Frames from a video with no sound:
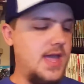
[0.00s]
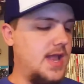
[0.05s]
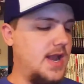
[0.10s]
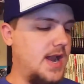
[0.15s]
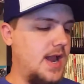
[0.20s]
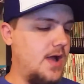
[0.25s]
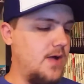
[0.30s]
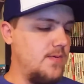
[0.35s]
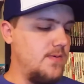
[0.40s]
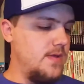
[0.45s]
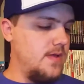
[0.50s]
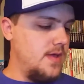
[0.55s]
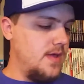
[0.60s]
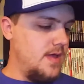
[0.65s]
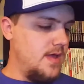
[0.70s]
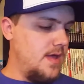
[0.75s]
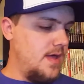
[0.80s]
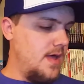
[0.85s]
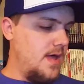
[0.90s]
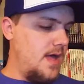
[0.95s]
in and out,
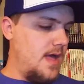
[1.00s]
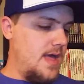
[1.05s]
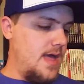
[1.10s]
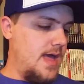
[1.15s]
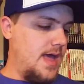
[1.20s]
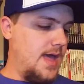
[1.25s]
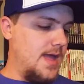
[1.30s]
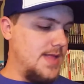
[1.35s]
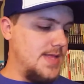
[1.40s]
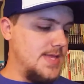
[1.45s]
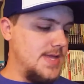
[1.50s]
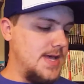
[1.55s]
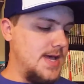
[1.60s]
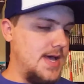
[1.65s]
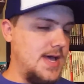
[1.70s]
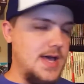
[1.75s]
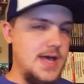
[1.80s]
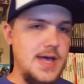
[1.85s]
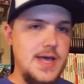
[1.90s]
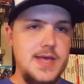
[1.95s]
and
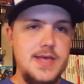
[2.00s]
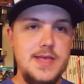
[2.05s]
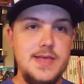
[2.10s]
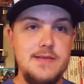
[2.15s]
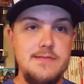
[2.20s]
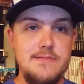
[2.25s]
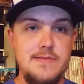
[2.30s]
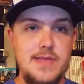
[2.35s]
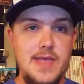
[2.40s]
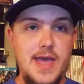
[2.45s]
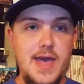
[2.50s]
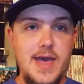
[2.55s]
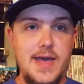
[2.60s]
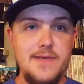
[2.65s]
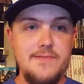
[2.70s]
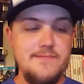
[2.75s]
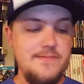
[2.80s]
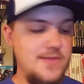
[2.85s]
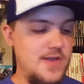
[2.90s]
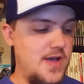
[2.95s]
yeah,